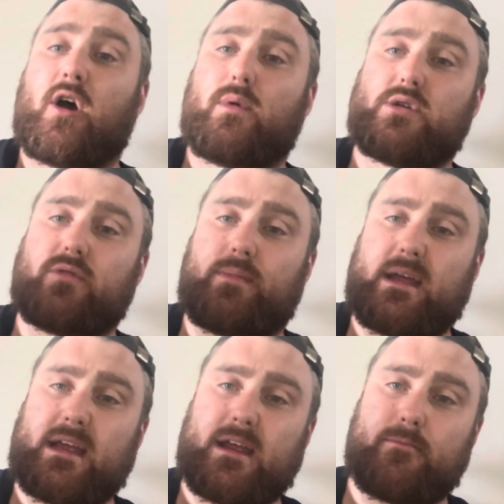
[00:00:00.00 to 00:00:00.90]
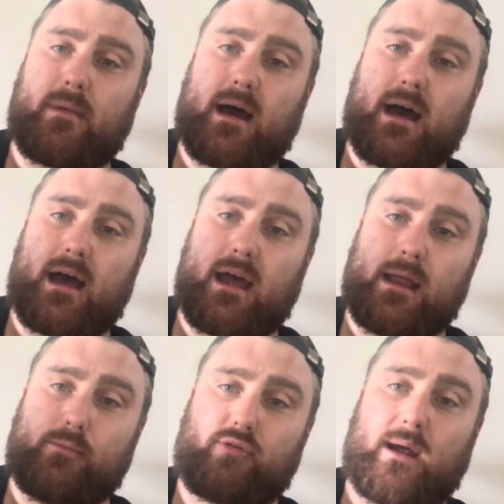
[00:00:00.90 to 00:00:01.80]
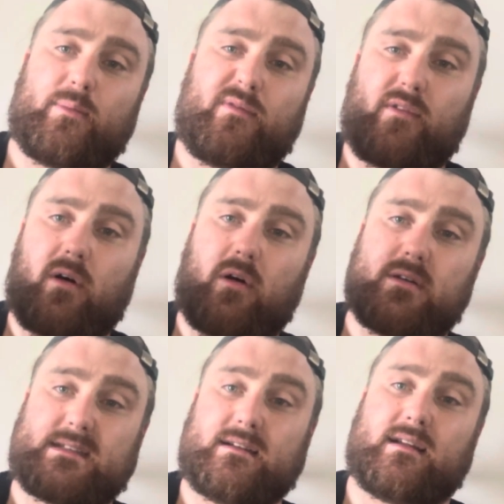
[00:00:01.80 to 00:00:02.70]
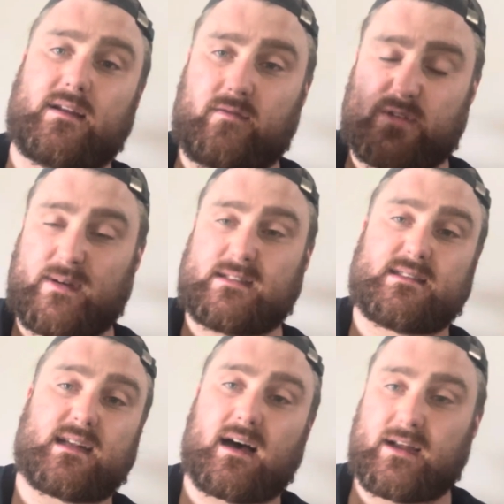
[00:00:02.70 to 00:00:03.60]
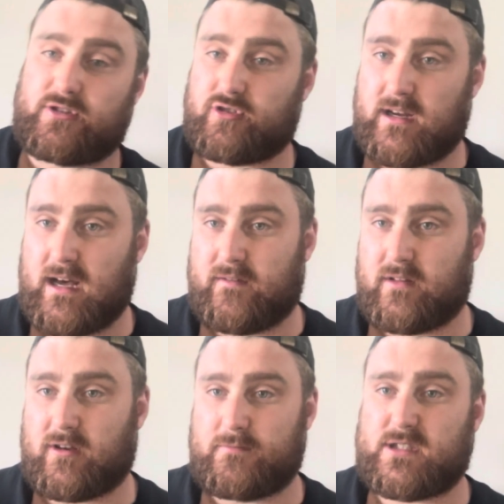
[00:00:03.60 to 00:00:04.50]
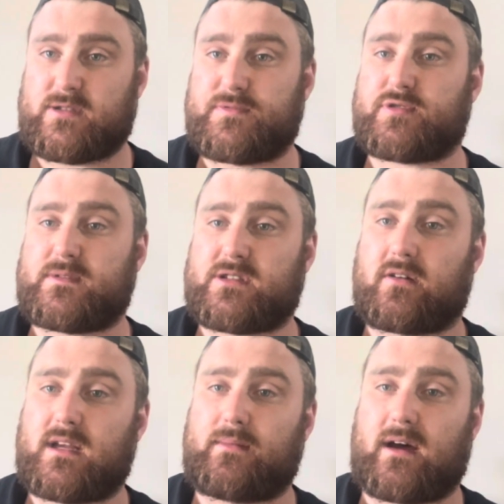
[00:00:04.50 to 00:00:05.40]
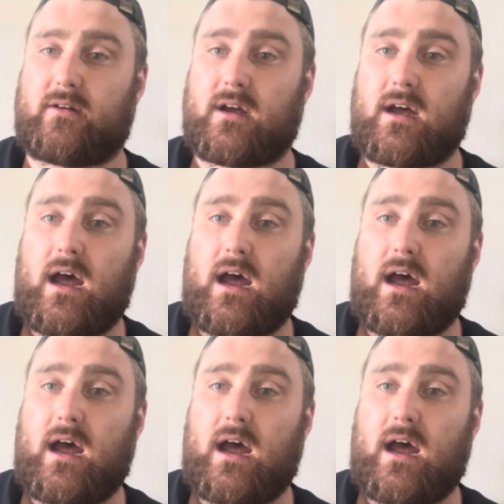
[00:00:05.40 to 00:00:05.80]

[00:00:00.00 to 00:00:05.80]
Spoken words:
which will be my prep for single lift, which basically started straight after the competition we've just been talking about.